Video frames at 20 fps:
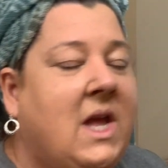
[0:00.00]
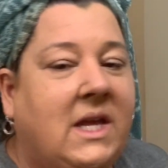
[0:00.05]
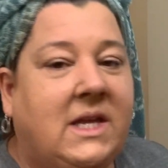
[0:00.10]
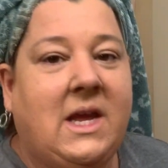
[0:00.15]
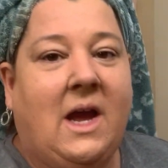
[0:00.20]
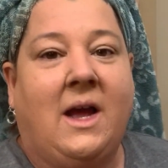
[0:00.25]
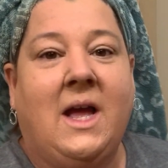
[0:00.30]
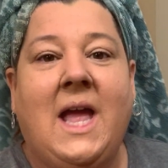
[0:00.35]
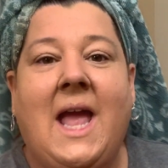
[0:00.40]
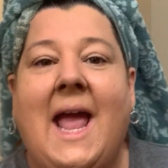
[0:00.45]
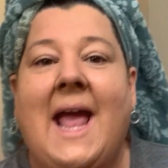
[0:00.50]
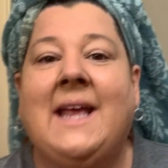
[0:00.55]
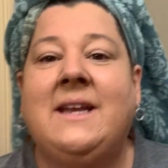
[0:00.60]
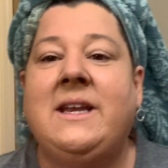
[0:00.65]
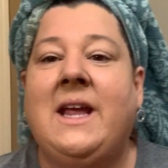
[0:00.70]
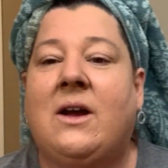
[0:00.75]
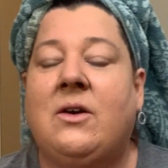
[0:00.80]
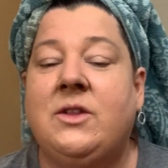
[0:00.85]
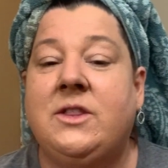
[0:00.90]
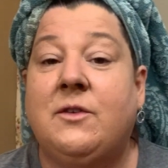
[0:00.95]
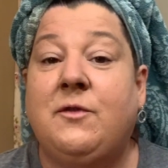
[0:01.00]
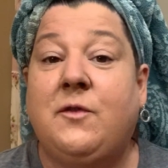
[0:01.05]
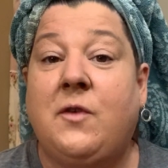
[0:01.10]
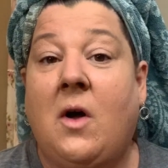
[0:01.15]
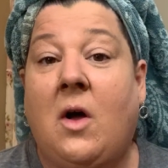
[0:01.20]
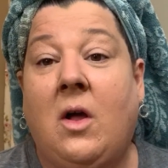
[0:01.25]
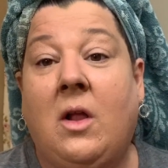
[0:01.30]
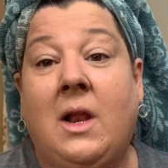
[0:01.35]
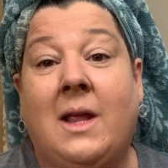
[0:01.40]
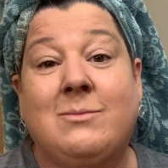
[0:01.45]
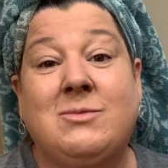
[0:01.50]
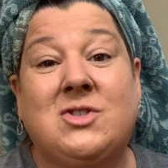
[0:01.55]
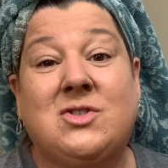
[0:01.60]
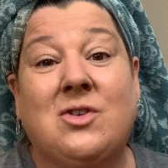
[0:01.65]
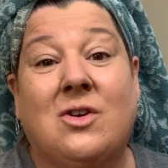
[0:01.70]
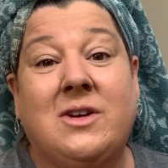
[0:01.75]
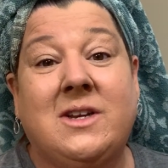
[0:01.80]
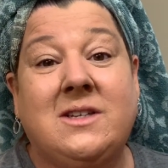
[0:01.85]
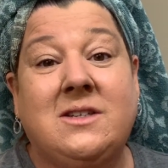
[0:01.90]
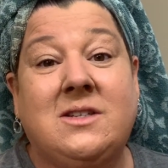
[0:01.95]
Yeah. And now in the fall, I'm
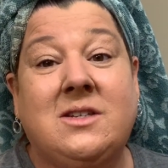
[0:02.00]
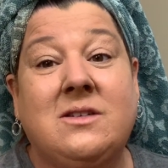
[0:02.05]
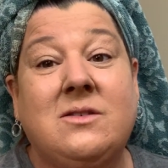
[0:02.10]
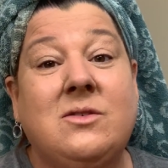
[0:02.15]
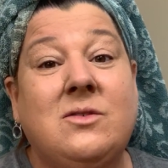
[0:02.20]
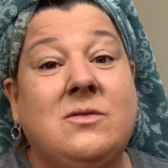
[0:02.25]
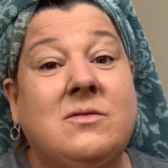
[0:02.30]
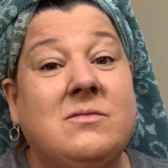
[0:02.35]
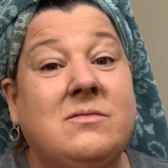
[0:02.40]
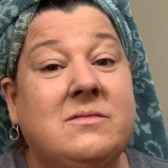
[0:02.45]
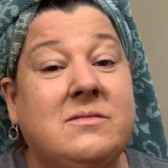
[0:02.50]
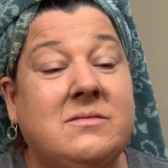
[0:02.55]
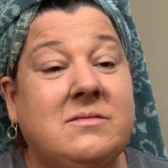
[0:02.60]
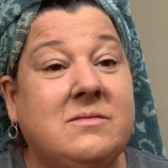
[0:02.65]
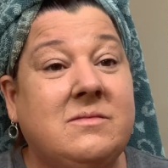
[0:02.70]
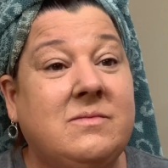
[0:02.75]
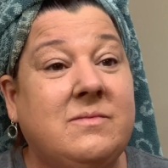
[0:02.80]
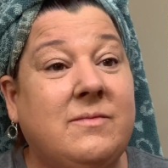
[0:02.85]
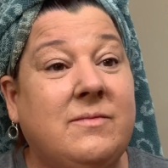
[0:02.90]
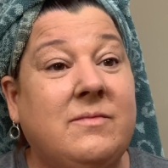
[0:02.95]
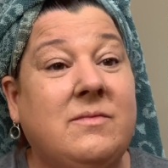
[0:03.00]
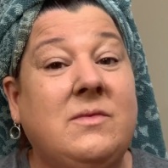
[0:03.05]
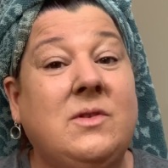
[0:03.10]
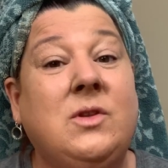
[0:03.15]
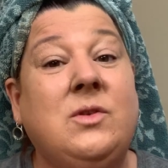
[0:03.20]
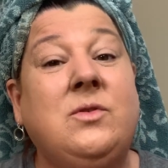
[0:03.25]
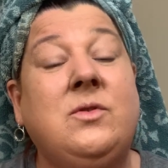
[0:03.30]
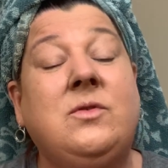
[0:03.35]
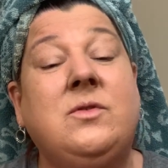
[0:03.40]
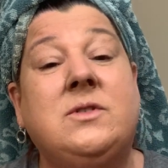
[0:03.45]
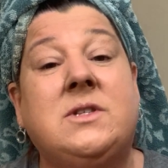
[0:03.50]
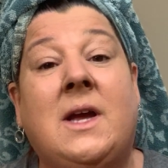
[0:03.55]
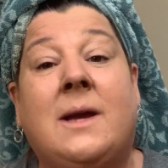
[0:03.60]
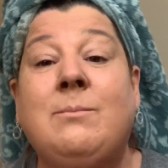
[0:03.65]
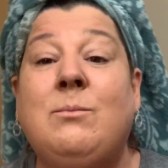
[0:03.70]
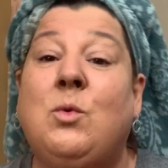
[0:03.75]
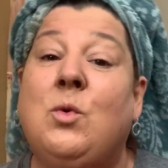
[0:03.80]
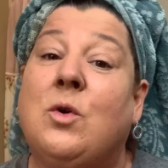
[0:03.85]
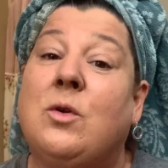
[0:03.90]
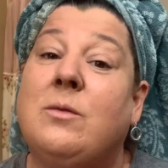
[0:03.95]
starting to lose.
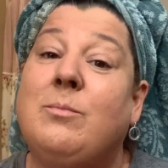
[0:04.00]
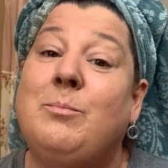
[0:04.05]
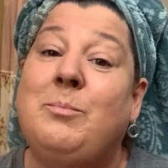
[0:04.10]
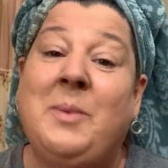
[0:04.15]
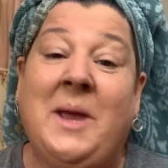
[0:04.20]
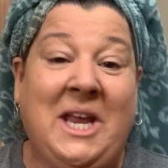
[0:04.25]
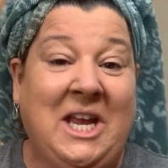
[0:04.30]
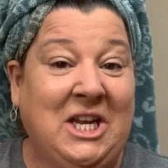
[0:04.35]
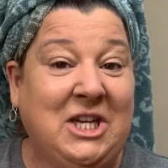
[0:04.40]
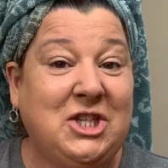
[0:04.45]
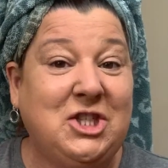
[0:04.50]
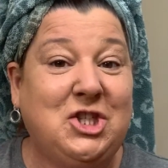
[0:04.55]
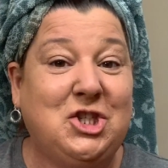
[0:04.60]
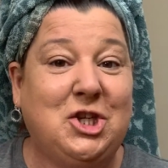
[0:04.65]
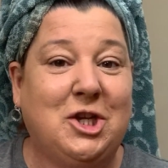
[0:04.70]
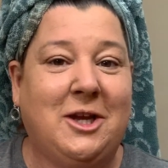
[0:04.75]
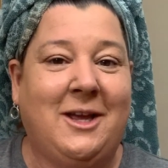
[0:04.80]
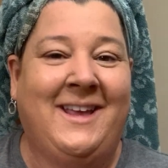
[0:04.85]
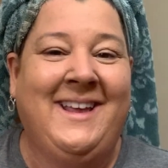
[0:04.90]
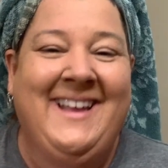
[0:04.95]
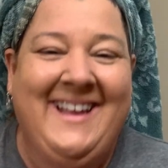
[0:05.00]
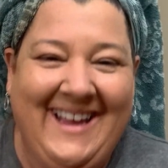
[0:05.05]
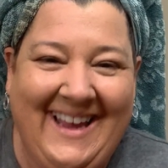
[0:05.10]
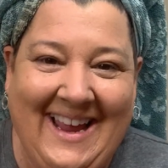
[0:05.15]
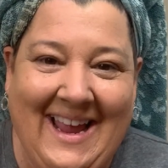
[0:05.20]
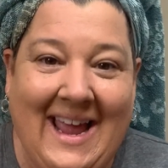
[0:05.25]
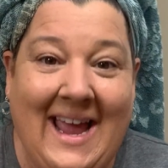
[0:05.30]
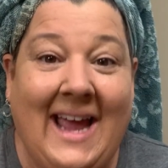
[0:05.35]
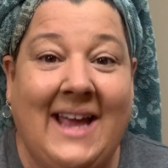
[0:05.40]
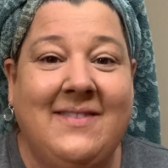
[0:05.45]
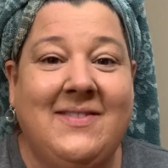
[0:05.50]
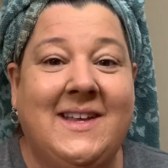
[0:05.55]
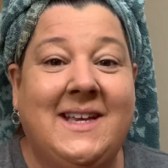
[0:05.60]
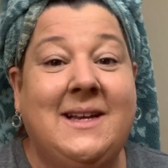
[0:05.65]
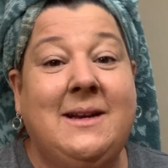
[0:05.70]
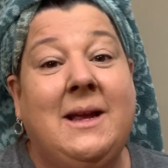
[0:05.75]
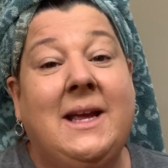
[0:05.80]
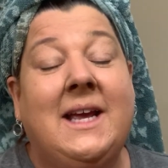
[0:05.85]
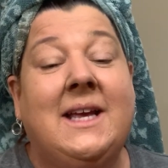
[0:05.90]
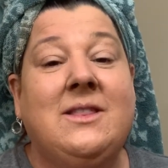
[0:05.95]
I'm more beige. And
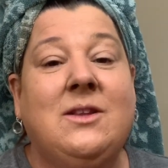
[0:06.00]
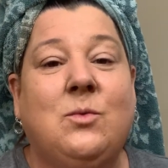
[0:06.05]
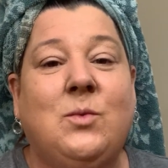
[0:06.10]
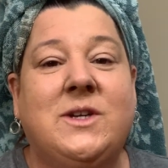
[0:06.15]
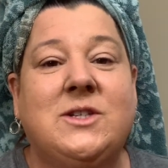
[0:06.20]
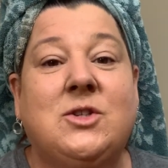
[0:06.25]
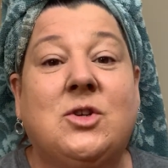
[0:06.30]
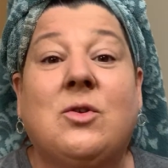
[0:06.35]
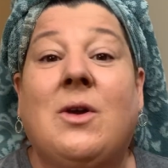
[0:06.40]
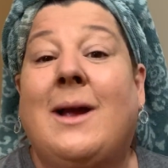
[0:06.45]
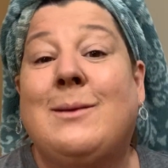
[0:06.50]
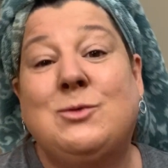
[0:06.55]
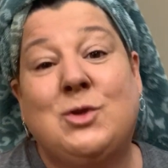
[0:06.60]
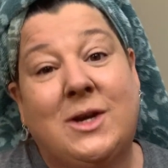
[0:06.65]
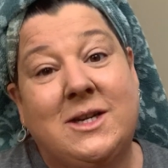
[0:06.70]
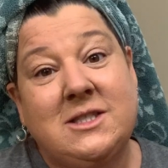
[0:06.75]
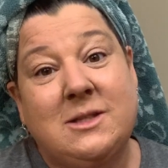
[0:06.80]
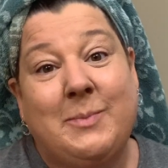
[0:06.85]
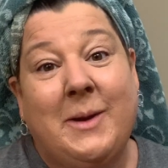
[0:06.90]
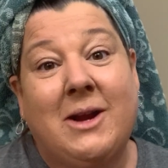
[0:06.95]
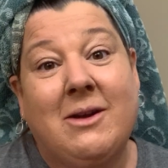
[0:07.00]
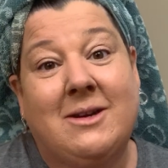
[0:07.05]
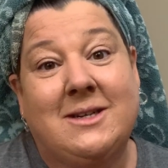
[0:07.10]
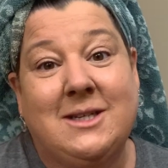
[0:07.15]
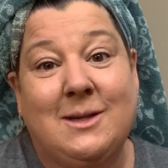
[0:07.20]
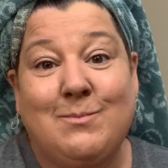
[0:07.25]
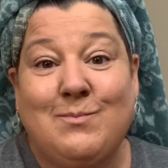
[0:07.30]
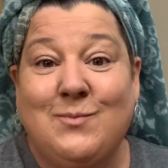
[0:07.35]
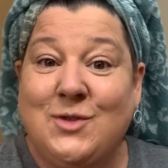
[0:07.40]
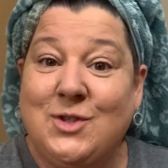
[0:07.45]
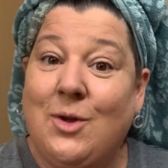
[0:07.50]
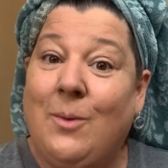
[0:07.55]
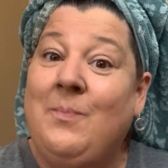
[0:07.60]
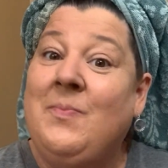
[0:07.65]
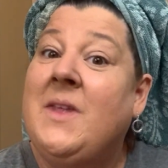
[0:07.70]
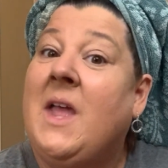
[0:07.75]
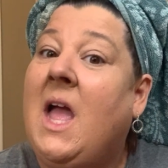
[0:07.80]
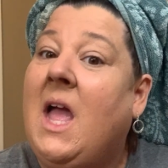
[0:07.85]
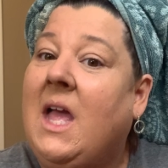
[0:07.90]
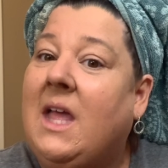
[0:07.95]
then in the winter, I'm transparent.
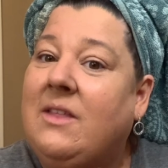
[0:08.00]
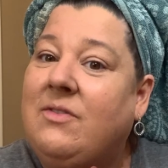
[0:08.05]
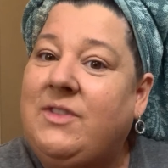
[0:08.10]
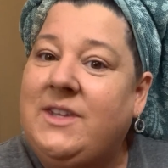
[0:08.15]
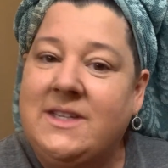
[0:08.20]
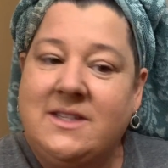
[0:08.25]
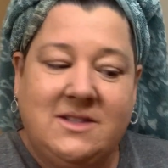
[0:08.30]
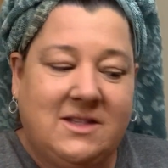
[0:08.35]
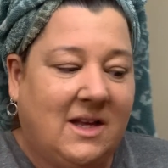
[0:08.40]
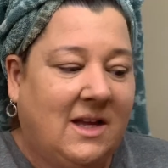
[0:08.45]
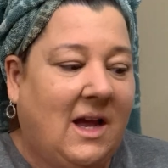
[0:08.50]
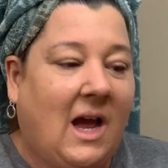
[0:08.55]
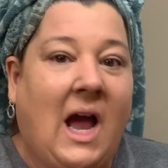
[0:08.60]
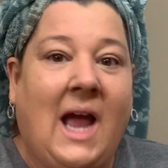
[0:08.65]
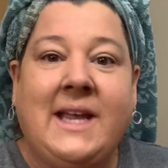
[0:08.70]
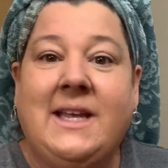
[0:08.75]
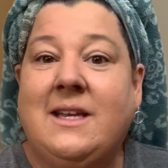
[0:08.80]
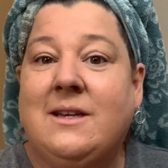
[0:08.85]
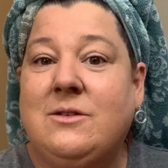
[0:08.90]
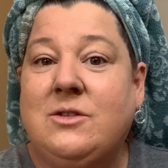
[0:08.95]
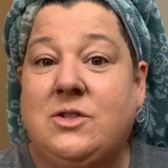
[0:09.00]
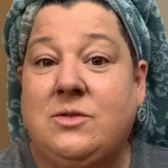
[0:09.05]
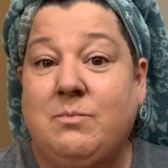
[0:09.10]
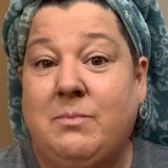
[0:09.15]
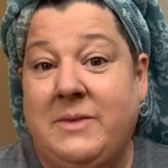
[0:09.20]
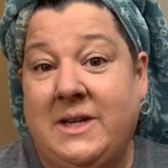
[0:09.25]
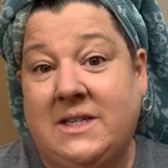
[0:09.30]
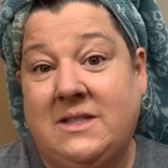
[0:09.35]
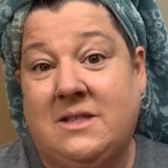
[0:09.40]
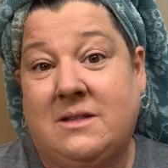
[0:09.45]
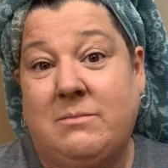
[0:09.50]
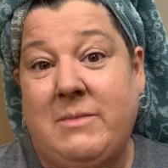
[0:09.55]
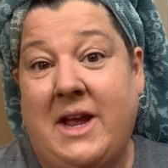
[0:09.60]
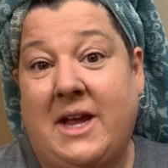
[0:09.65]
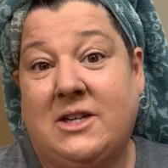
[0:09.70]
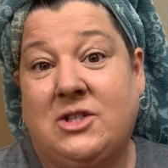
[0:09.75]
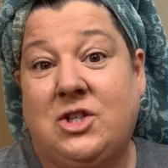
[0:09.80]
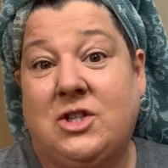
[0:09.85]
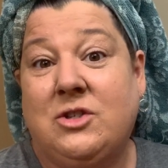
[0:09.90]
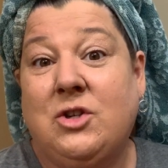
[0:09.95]
So this I can mix and
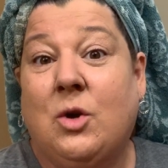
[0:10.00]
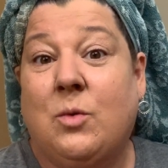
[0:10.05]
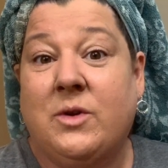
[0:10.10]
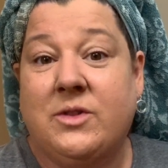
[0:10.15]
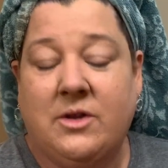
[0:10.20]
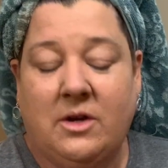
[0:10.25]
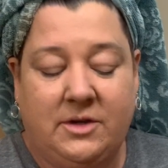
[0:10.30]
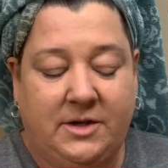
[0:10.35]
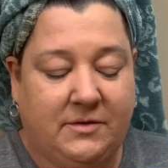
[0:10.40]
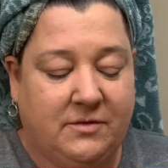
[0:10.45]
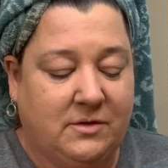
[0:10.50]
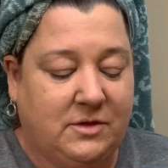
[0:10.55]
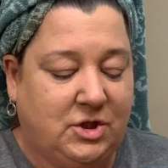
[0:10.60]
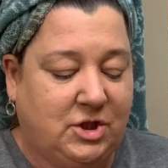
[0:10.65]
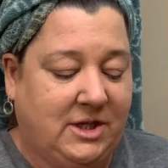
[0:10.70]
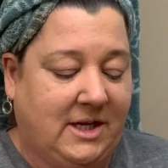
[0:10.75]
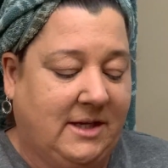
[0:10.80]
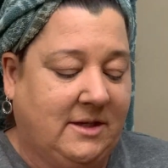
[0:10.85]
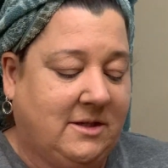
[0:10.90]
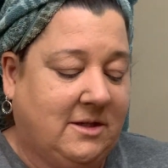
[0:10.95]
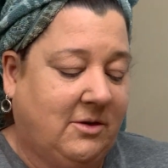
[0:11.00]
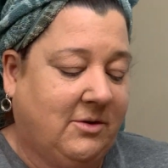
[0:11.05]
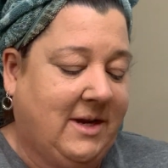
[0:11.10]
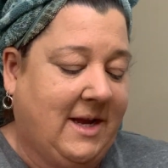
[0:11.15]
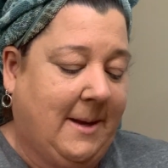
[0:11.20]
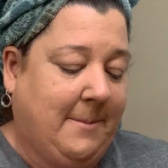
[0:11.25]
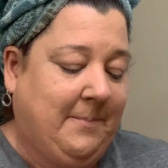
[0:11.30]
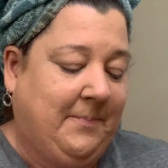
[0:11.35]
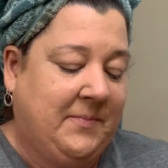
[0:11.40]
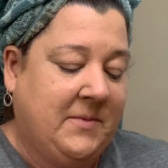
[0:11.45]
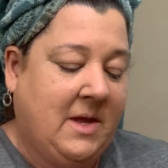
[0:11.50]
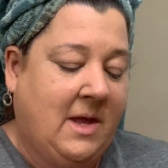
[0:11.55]
match and go with all different shades. Okay.